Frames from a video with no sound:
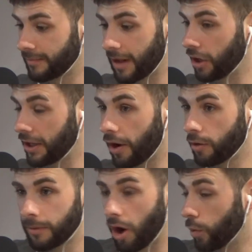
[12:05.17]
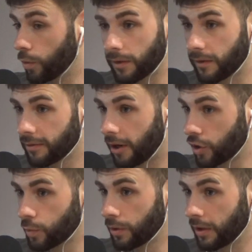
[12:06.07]
Holly Holm, I wouldn't. I
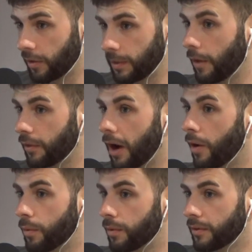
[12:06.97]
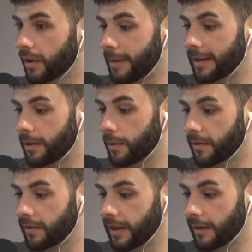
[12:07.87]
just wouldn't, because we don't know Amanda
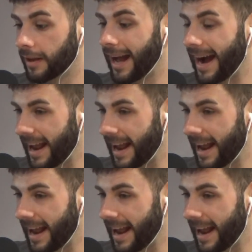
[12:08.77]
Nunes' ceiling,